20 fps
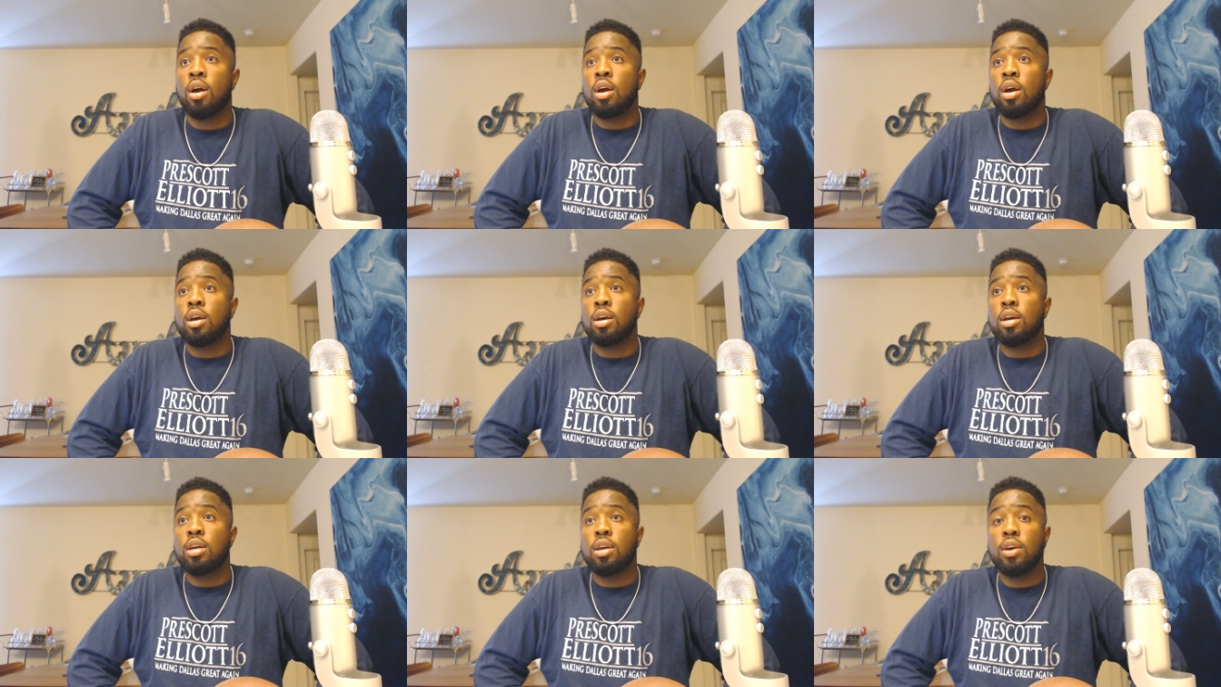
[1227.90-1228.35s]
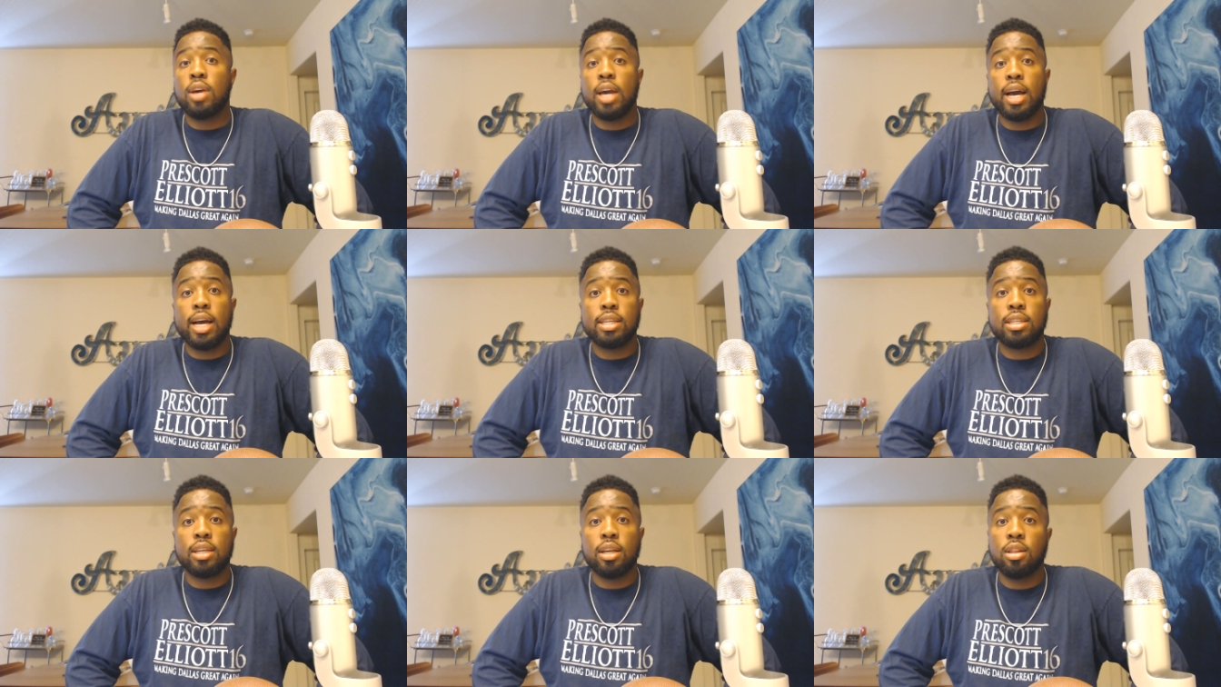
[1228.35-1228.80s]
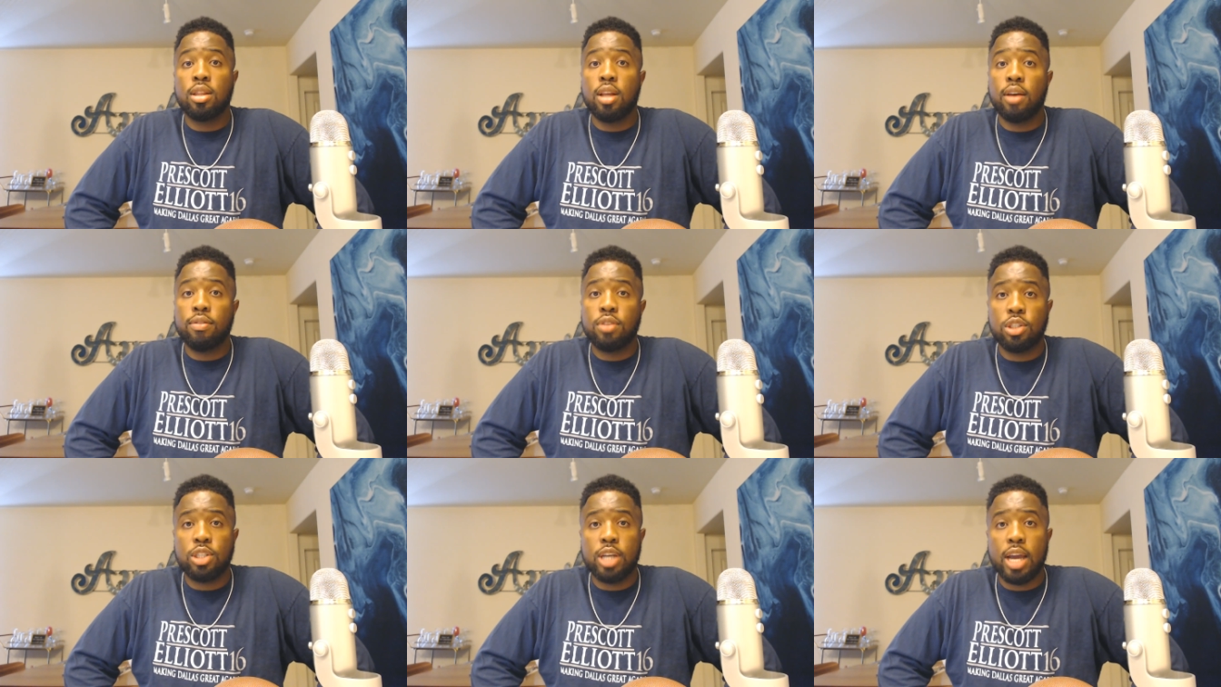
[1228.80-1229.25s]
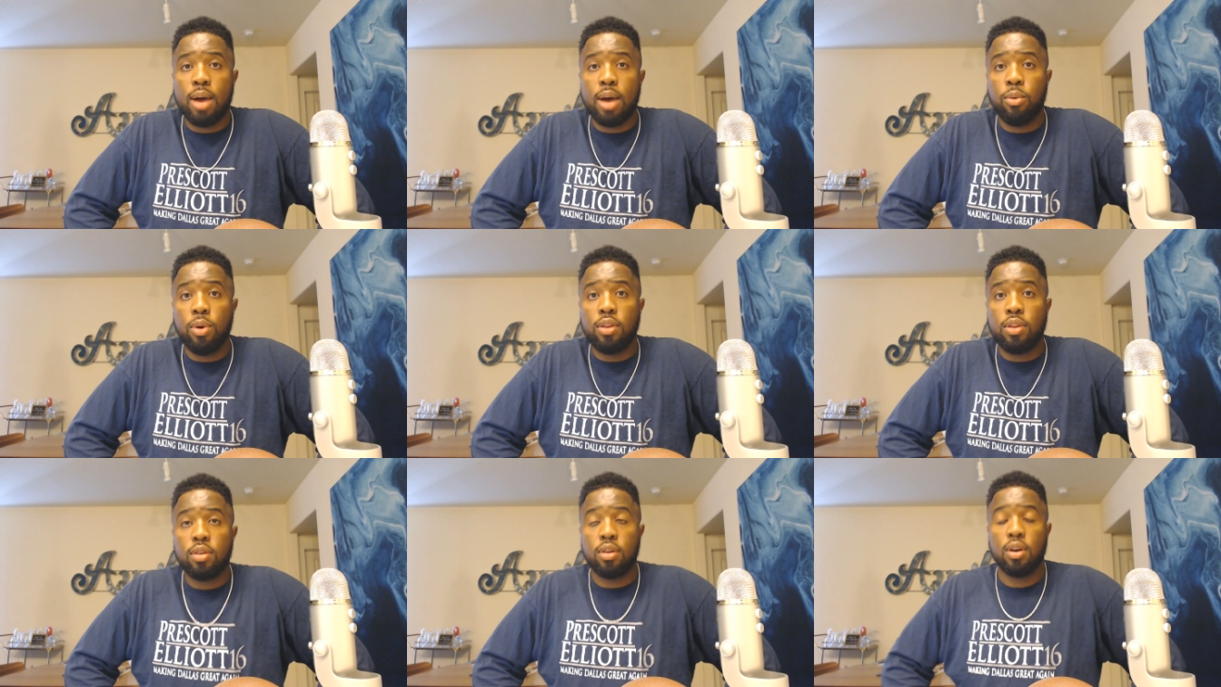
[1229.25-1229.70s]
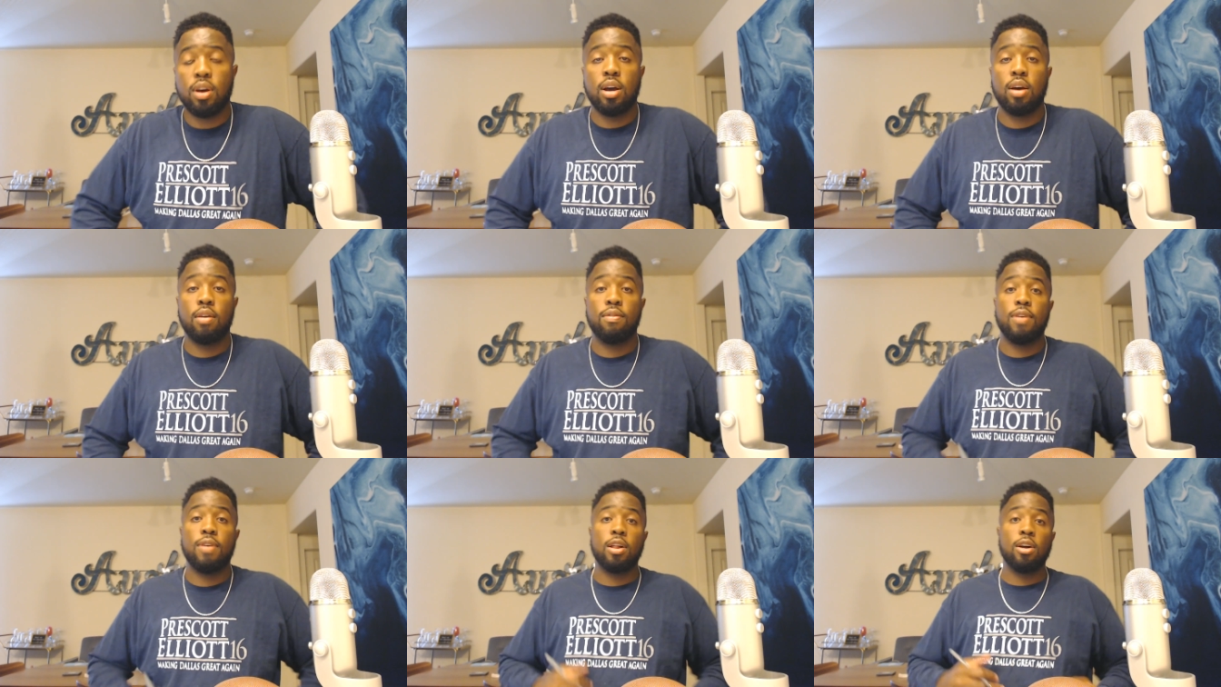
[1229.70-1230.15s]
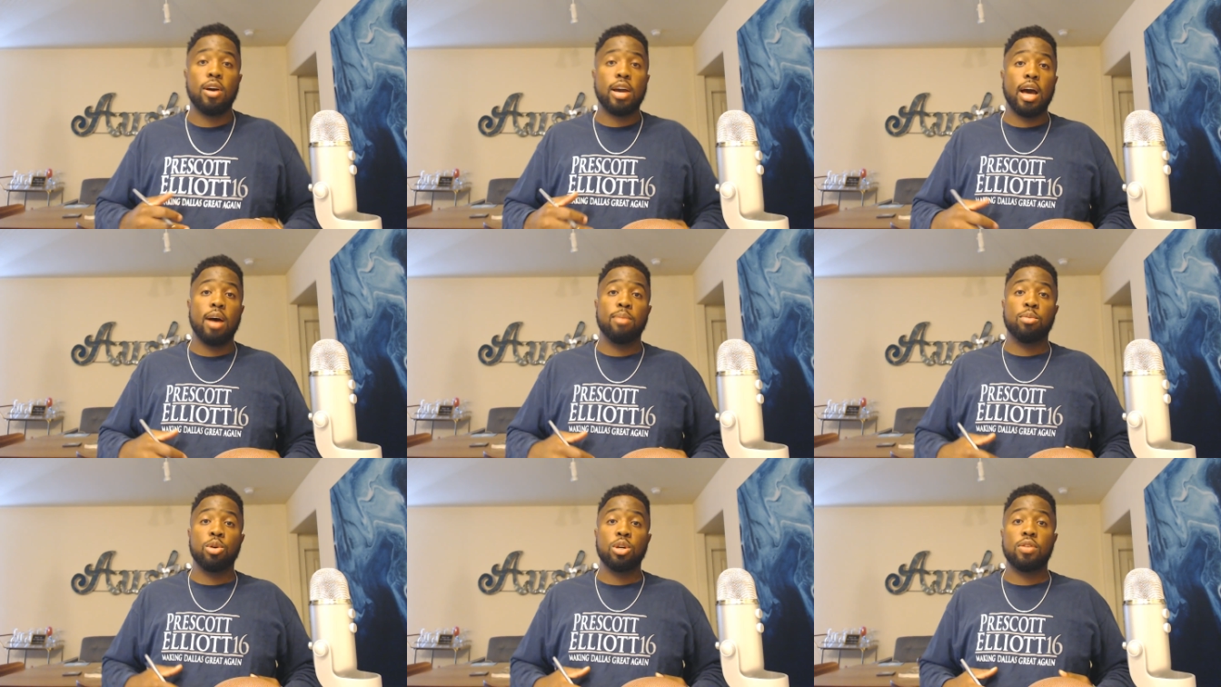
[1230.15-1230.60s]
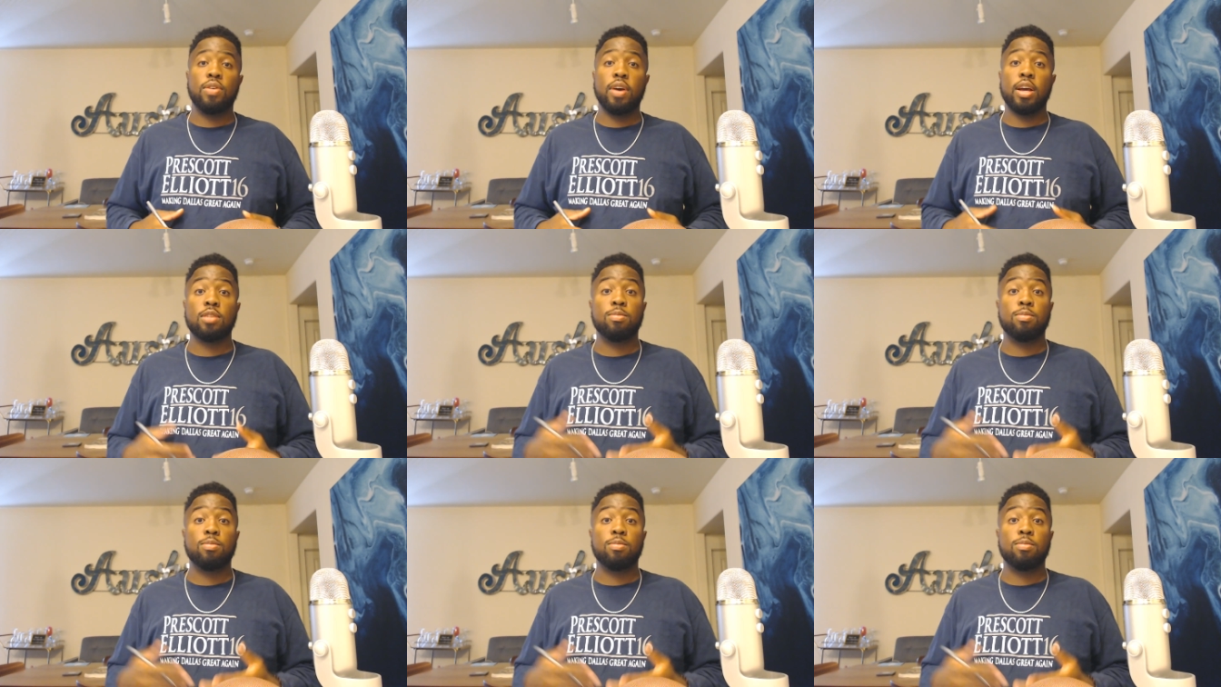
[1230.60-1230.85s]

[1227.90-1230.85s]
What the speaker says: you guys love to chat with fellow Cowboys fans,